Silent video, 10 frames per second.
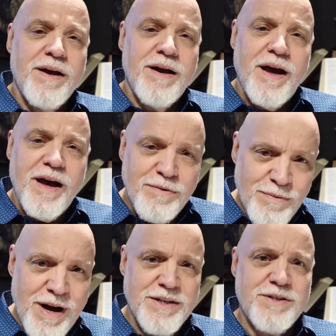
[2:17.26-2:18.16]
and
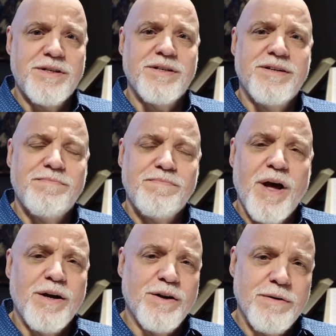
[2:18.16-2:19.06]
rest
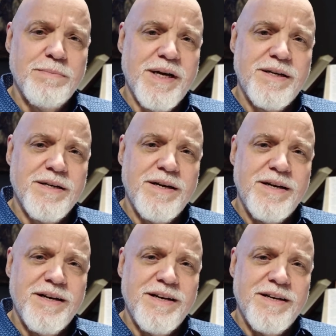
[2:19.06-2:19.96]
a little bit.
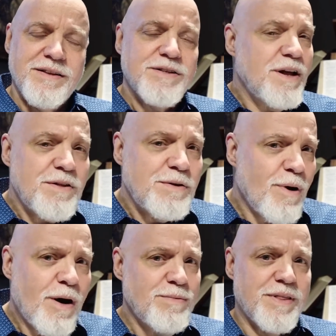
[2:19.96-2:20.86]
There's nothing
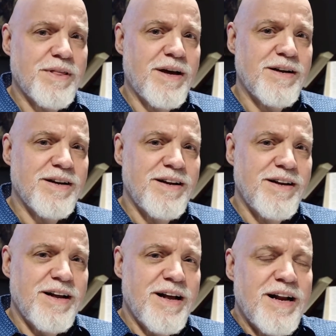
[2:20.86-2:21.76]
wrong with that.
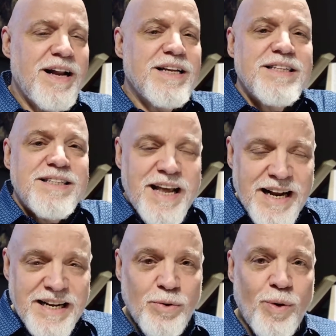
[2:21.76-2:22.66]
Let's
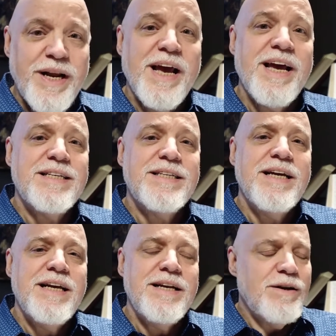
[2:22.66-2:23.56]
take
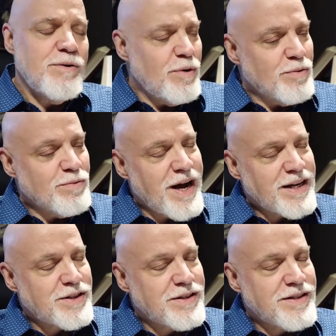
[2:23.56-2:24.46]
2018, we'll
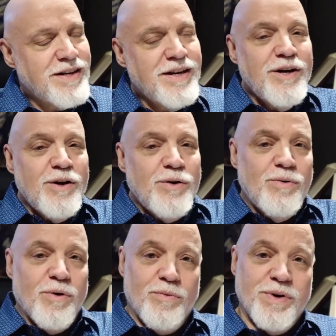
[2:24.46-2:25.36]
rest,
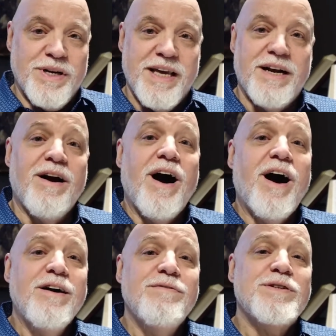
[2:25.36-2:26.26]
we'll get our
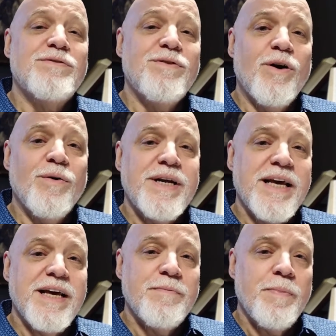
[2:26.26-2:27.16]
harvest flowing
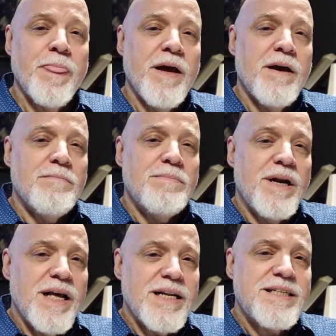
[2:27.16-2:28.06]
in.
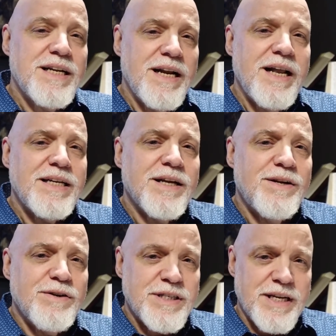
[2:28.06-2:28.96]
But let's
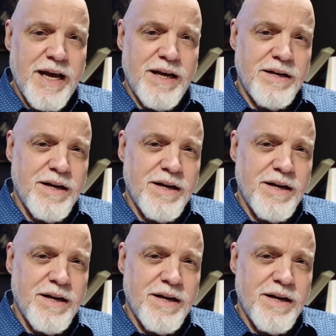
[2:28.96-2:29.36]
understand